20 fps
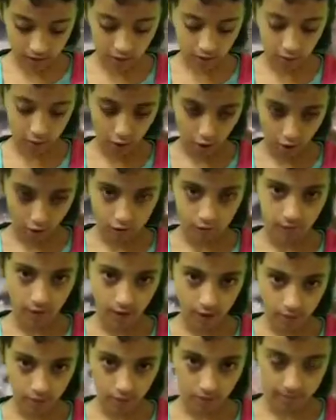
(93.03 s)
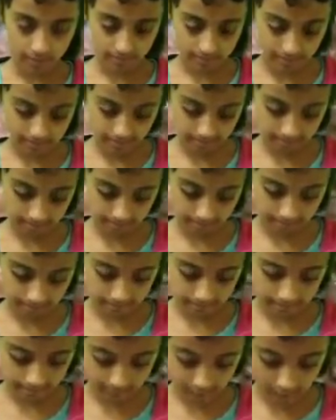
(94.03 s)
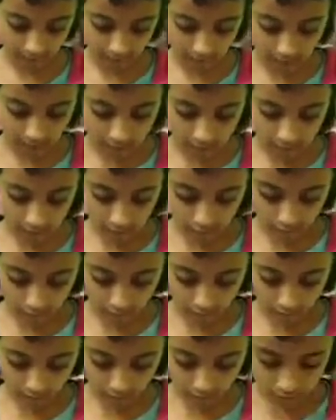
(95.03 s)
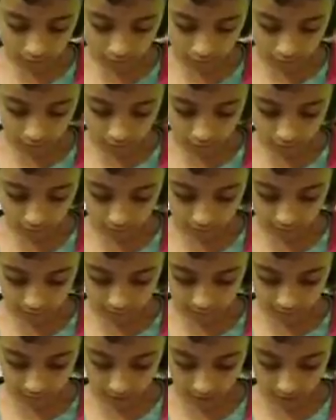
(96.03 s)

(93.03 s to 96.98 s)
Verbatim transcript: and large volume. The water's weight